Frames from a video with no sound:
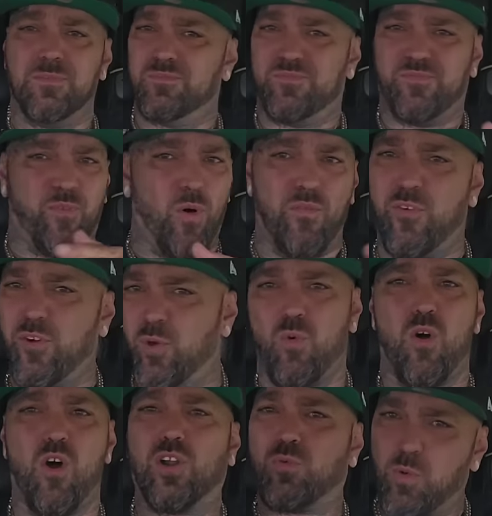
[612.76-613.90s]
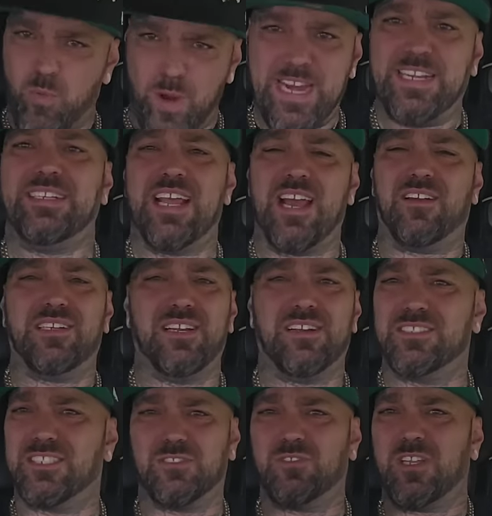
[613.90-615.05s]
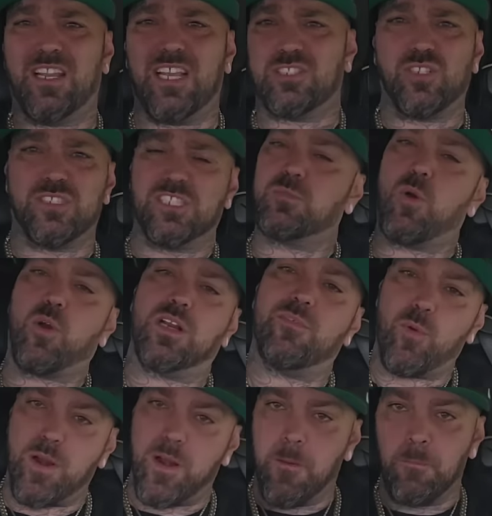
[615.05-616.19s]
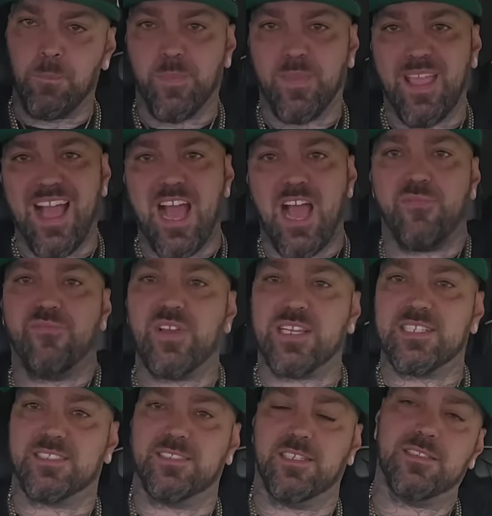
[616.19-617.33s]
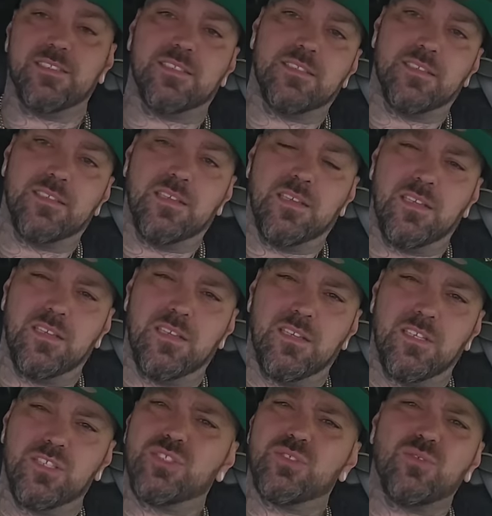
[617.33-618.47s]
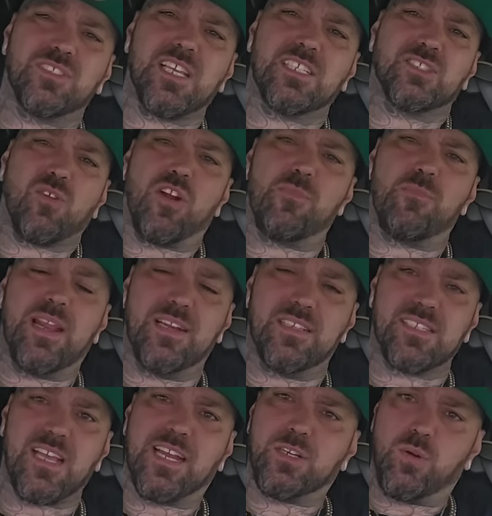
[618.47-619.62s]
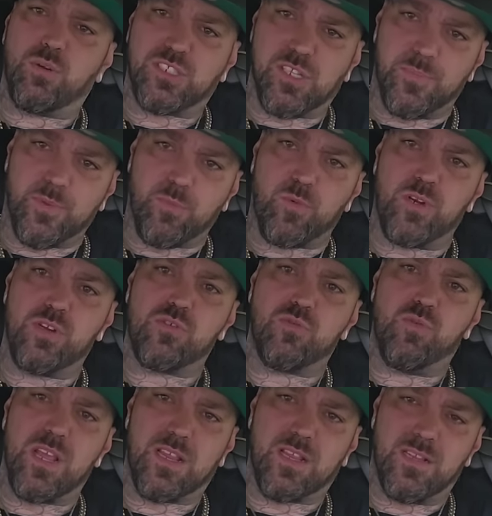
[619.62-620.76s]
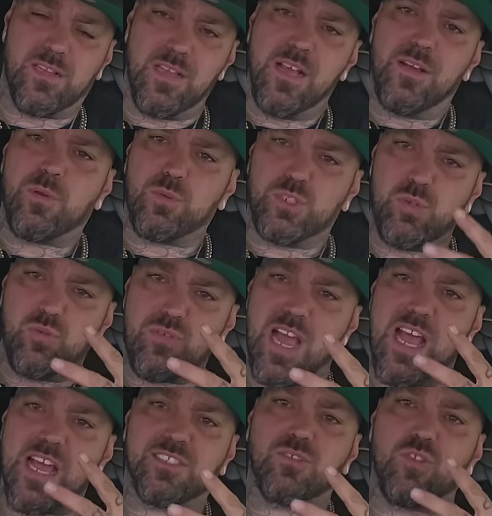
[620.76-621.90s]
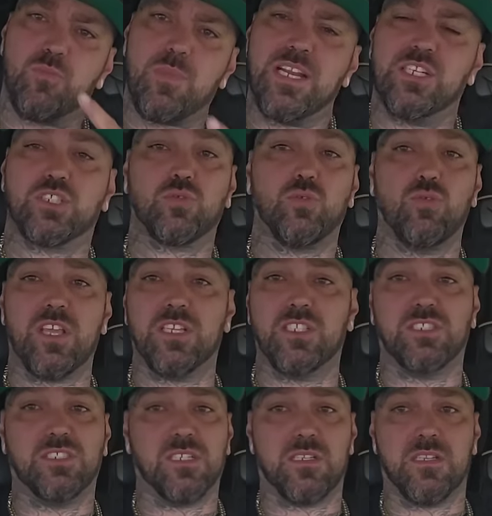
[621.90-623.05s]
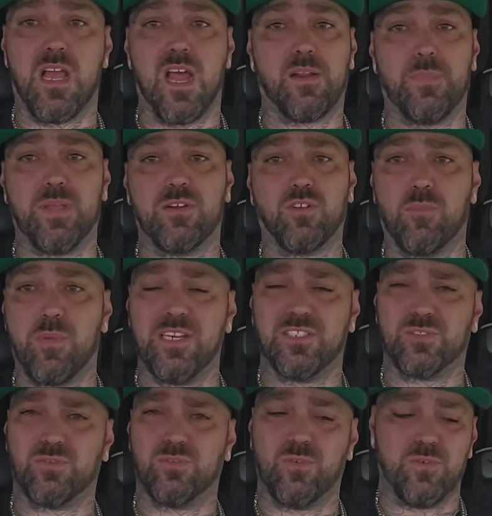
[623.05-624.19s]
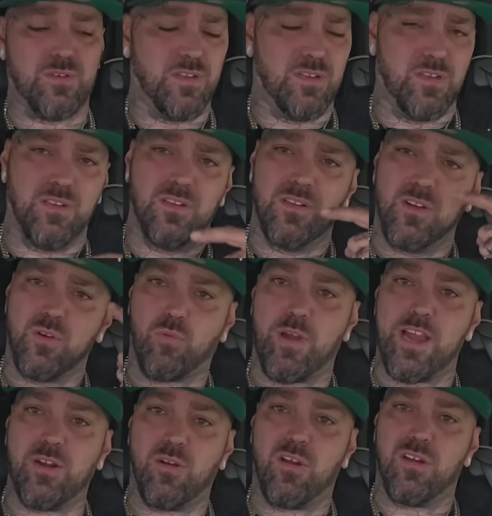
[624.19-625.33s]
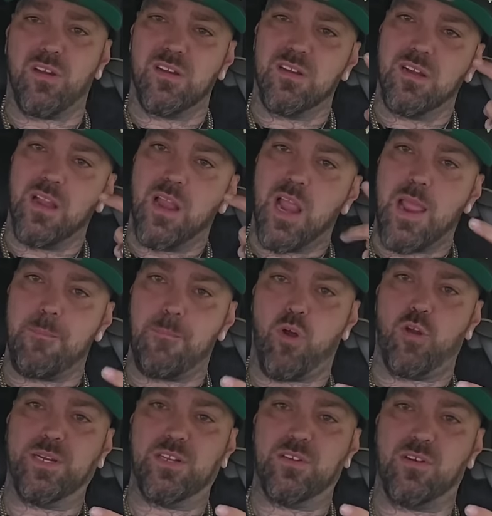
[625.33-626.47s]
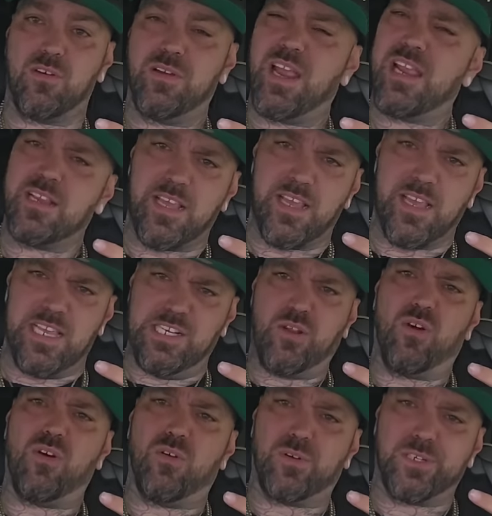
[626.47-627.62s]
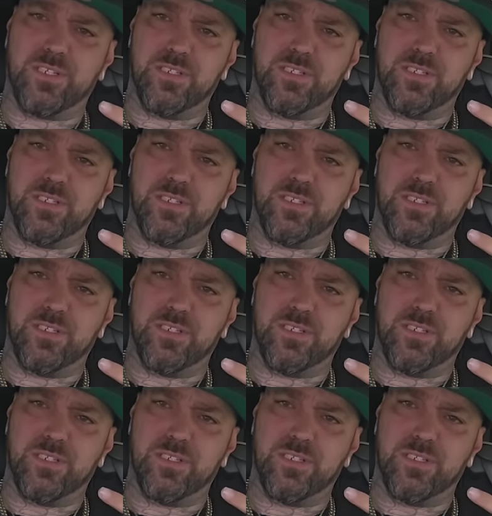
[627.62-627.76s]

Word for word: Four foot of water, we're wading down there and there's just electricity sparking everywhere. I fix it soon as I started maintenance, I noticed something real quick. There were two guys on the maintenance crew that should not have been on the maintenance crew. Radar and Barbie Doll, aka Dog.